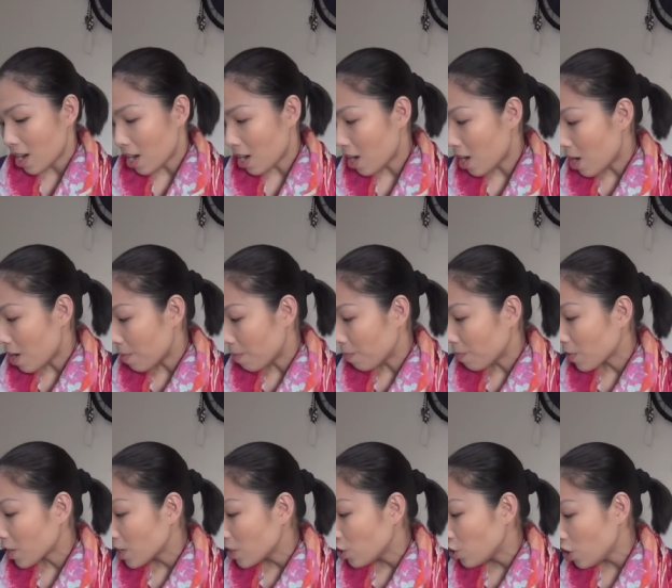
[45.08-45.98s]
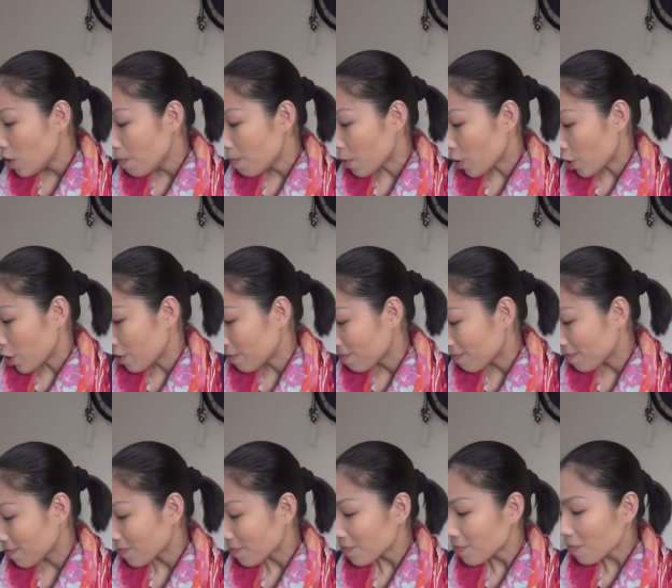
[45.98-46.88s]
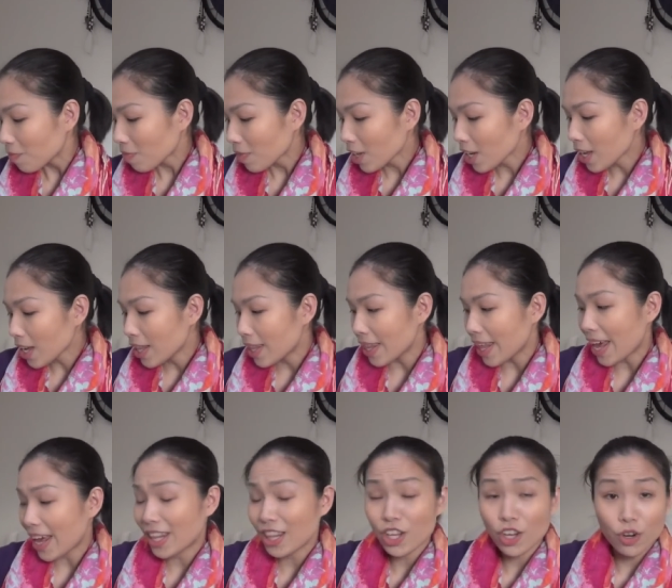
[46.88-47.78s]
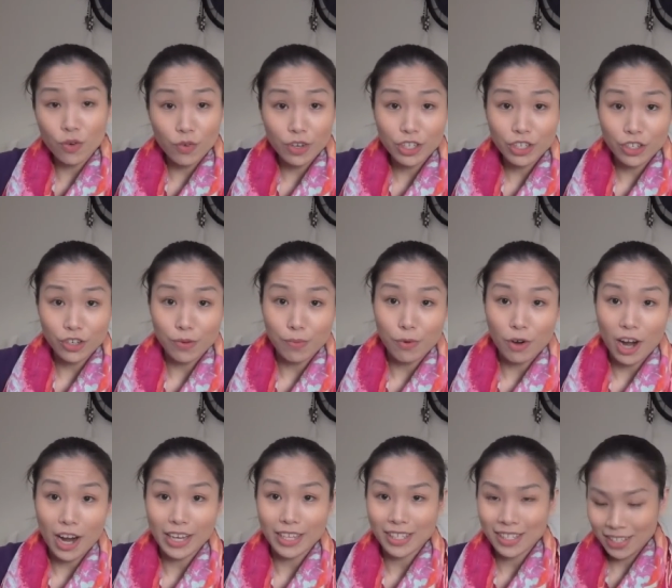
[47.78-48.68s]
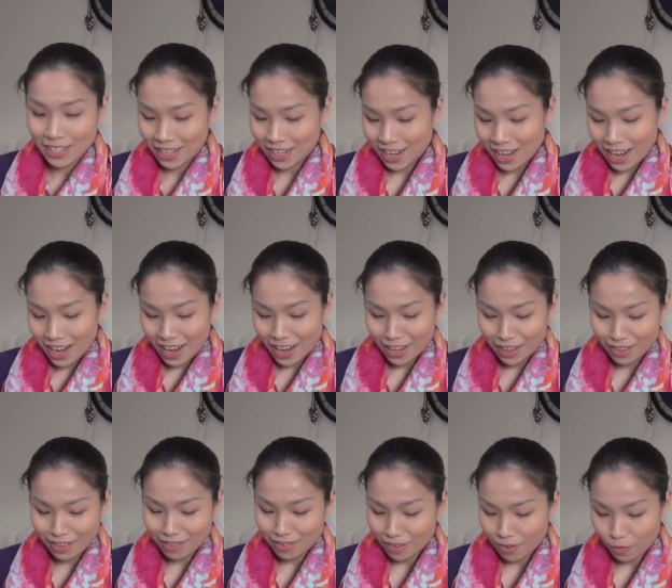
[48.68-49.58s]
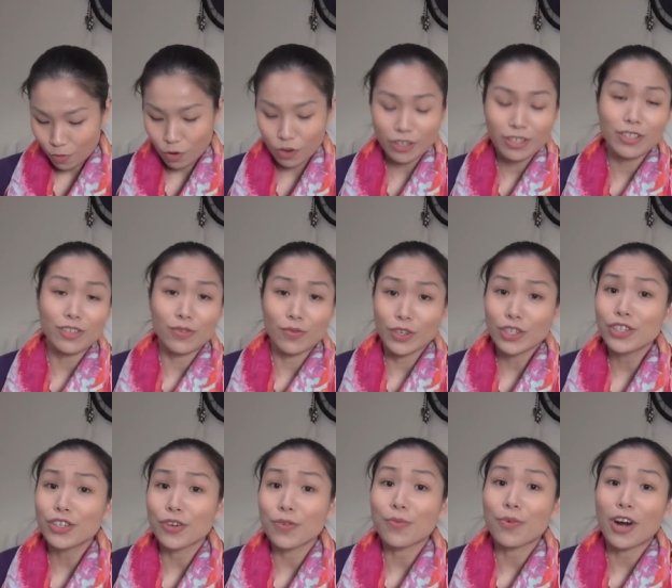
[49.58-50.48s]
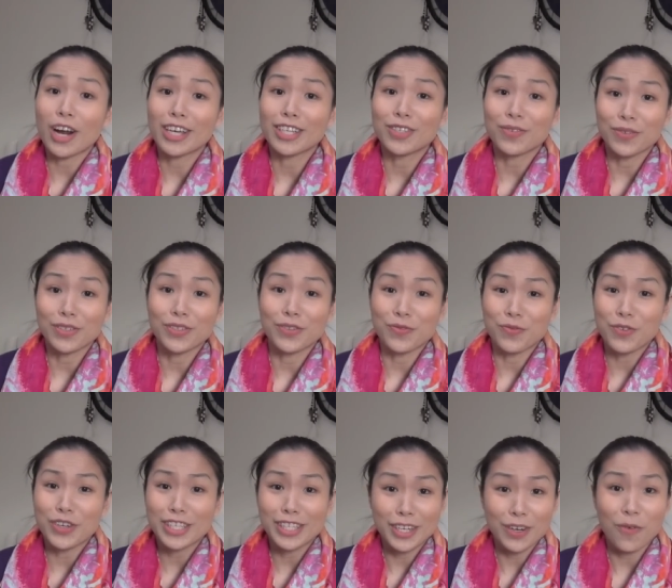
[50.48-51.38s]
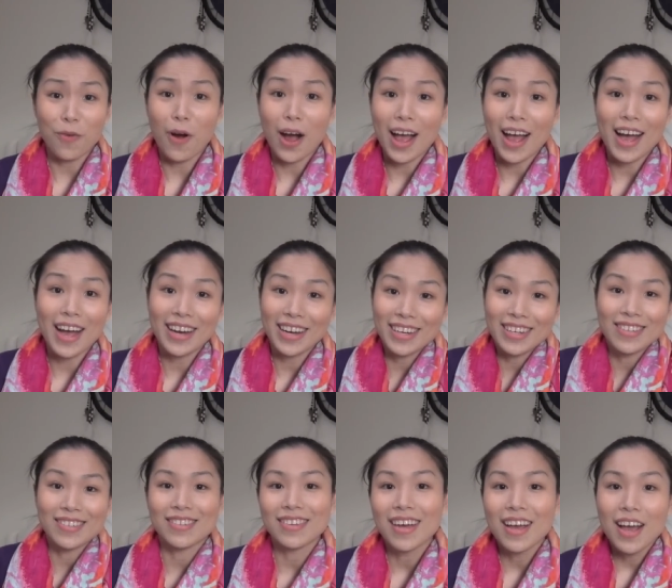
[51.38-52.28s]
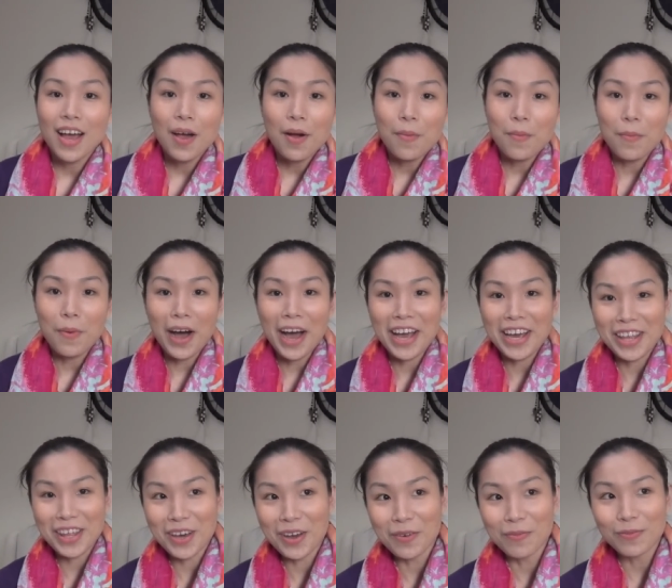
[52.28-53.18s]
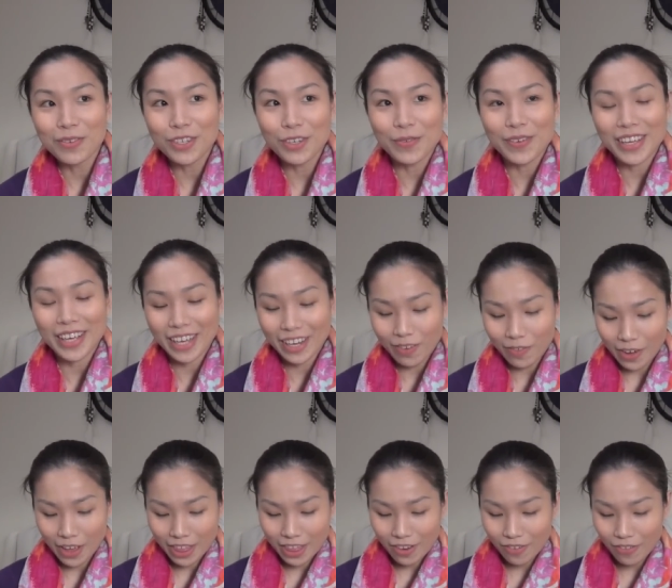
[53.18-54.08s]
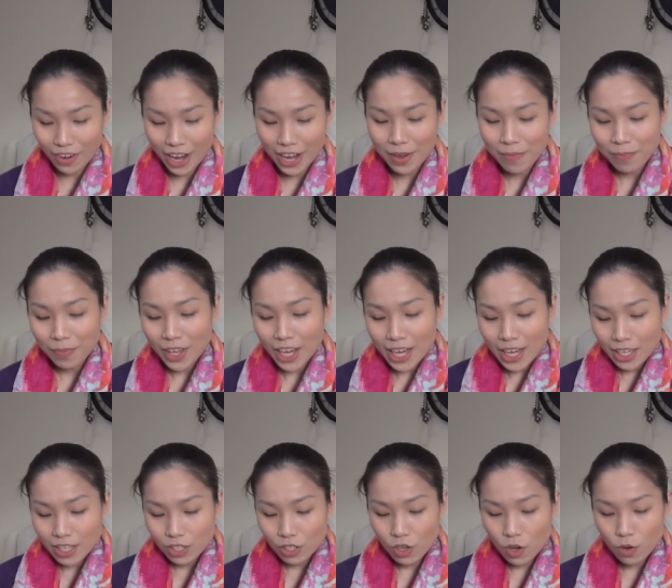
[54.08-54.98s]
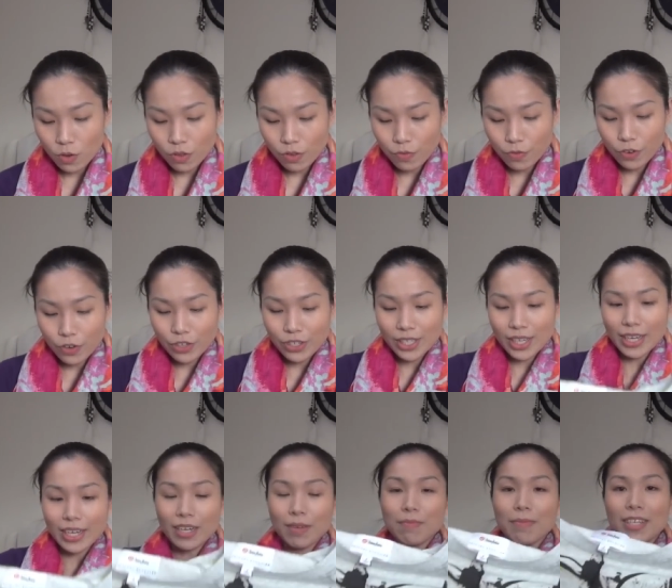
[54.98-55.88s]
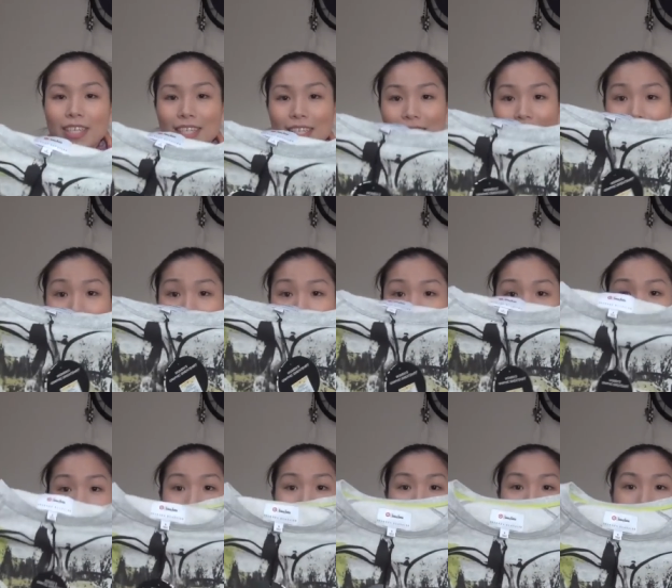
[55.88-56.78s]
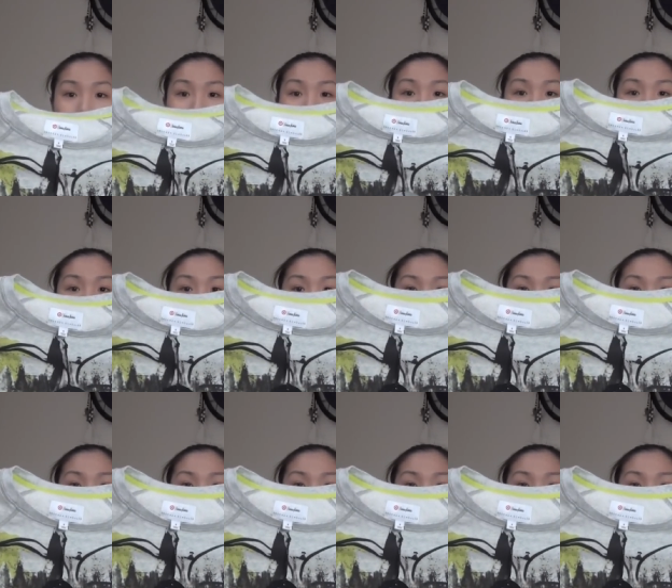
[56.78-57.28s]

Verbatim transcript: um, cheaper than the original price, and of course the original price was the reason why I didn't buy them to begin with, right? So the first item is this sweater,